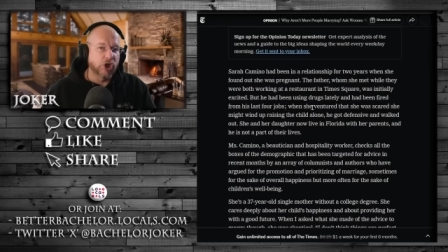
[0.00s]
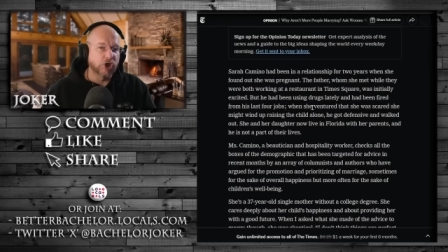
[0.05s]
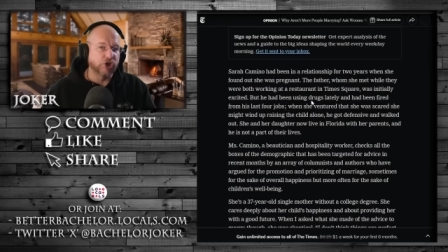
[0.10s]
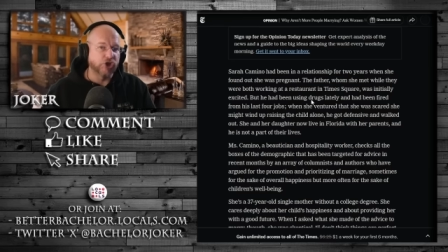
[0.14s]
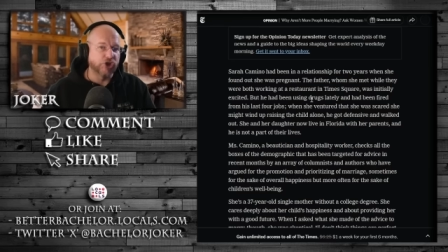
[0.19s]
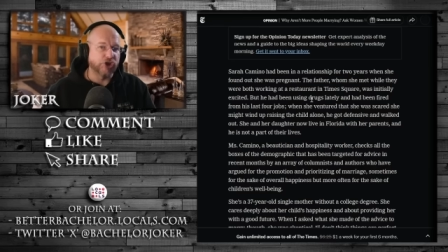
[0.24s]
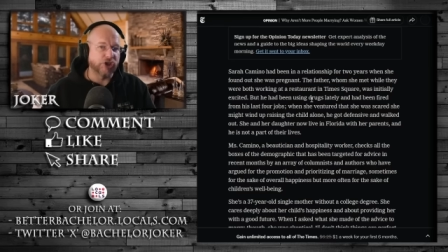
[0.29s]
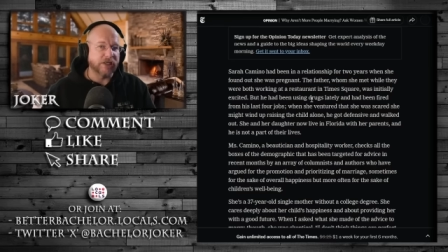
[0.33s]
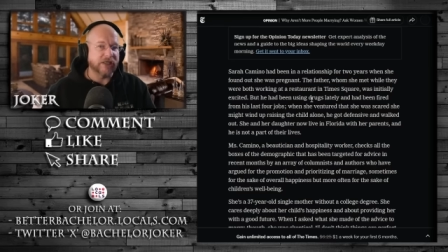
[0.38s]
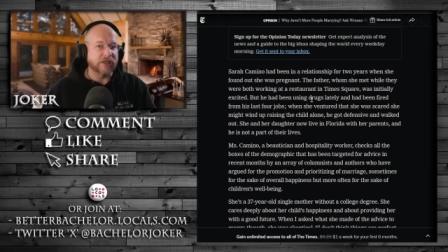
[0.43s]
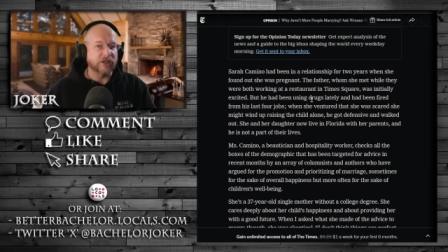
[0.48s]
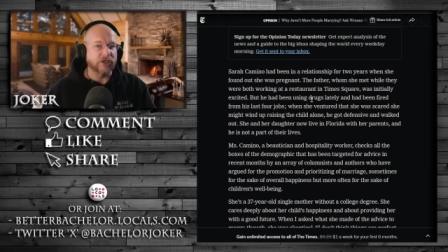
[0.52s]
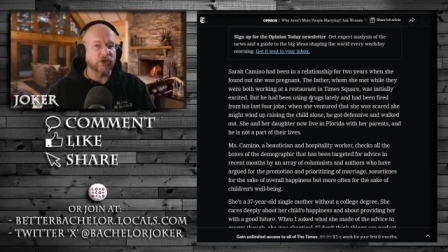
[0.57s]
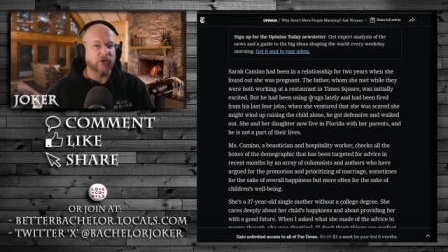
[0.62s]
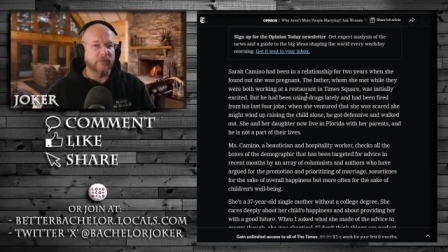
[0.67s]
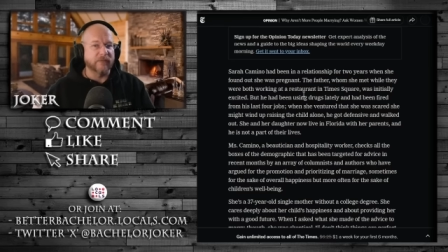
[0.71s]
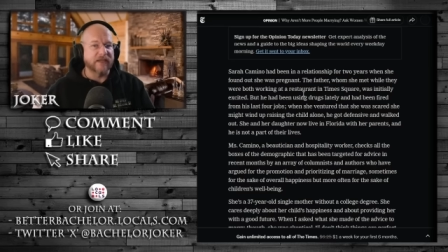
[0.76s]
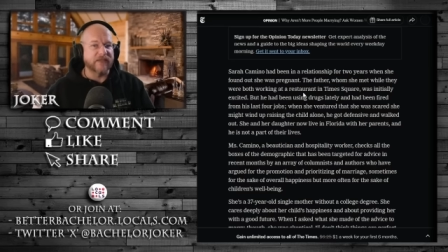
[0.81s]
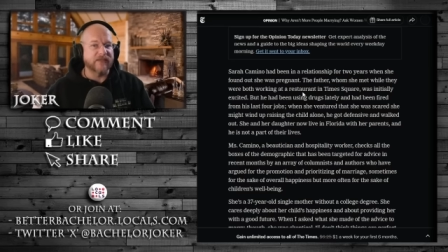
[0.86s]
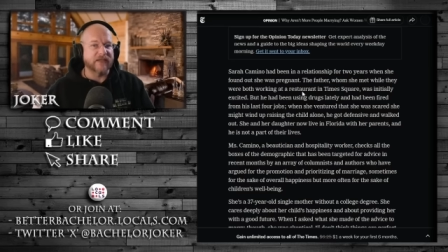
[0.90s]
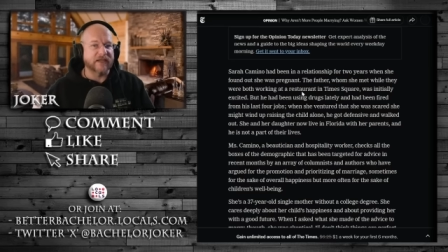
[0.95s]
Gee, you
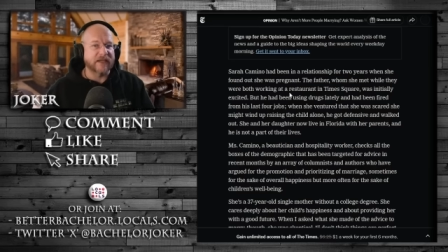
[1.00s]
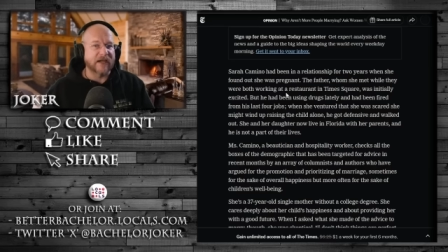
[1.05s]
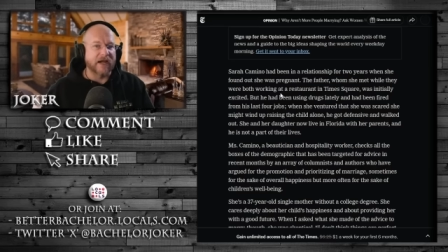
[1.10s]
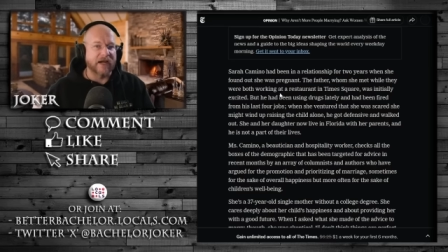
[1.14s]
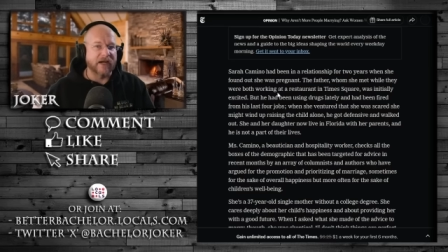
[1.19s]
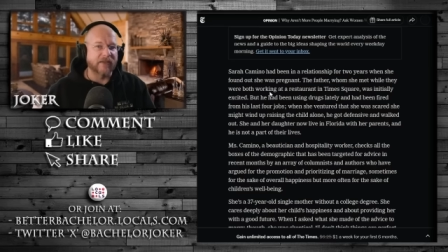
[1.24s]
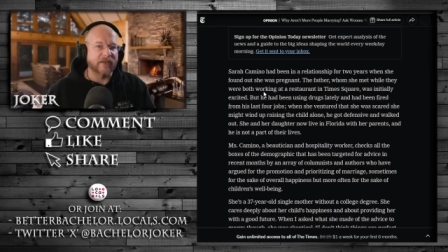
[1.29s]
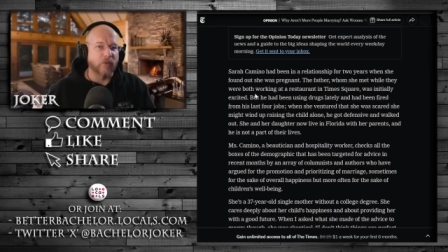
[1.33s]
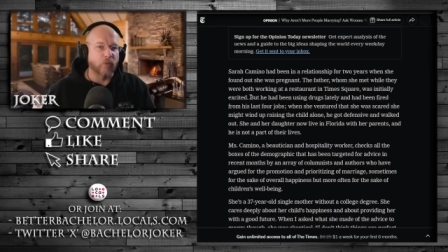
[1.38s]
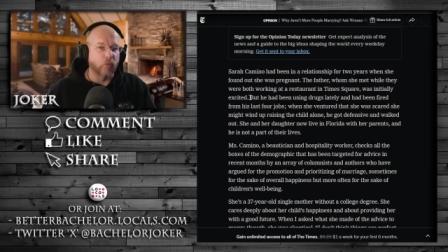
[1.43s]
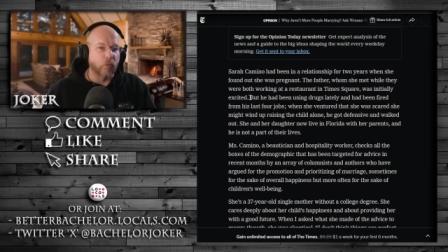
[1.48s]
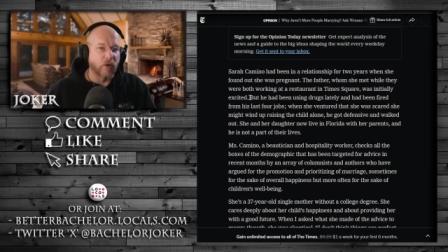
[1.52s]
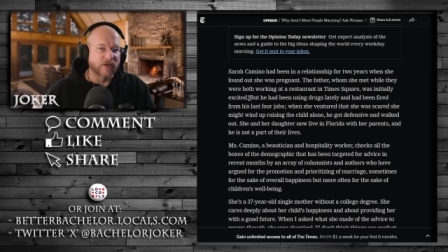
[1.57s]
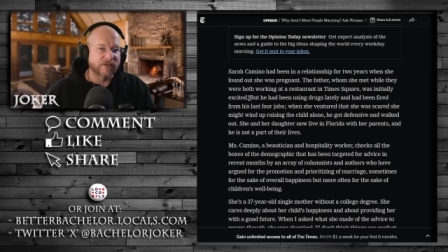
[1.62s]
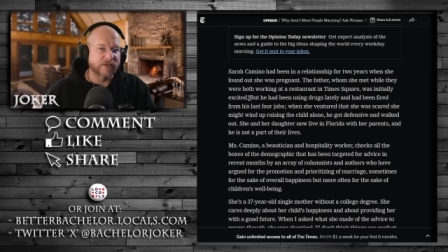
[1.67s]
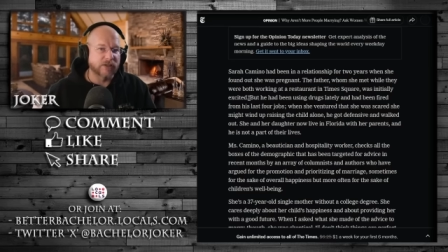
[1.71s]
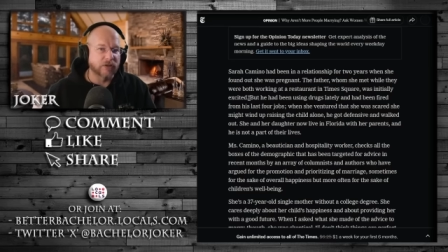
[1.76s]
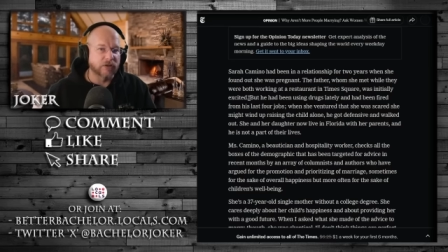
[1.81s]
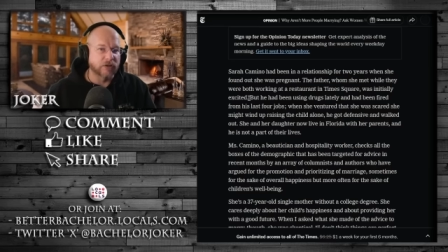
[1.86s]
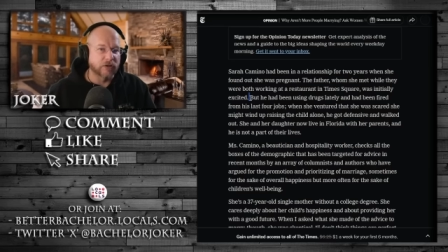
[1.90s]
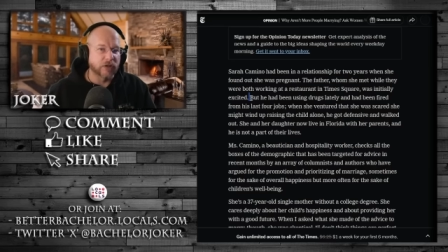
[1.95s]
mean the guy that was